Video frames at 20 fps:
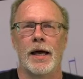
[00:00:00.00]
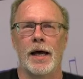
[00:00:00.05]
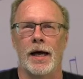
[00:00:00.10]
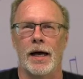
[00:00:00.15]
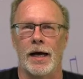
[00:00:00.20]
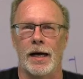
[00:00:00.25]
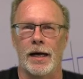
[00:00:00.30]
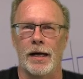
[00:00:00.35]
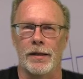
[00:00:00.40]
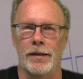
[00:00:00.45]

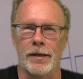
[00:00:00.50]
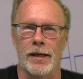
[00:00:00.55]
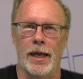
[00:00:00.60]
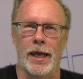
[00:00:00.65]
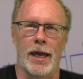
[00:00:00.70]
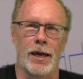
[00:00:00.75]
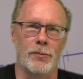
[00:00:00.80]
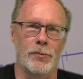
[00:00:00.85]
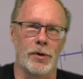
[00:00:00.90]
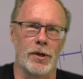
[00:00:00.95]
The
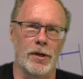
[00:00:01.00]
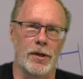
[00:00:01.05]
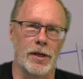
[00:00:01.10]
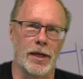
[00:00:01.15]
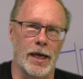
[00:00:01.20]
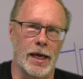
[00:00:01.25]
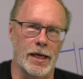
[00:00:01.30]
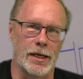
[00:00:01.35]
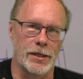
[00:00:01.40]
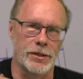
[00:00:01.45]
cam wheel
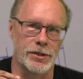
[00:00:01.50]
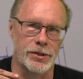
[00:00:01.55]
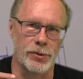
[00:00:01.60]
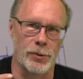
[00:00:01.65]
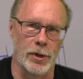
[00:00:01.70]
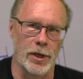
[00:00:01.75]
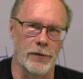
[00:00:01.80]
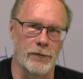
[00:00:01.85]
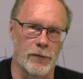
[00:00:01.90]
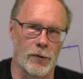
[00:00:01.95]
has
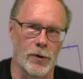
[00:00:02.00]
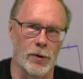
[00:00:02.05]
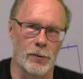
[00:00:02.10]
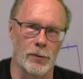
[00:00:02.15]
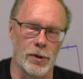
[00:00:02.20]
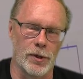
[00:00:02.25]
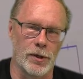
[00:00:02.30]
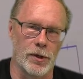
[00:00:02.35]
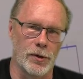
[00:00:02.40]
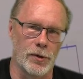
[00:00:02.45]
24
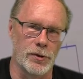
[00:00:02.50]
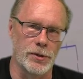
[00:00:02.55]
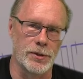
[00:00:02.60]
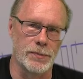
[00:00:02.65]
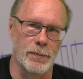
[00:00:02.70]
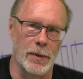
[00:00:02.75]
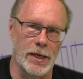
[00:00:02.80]
windows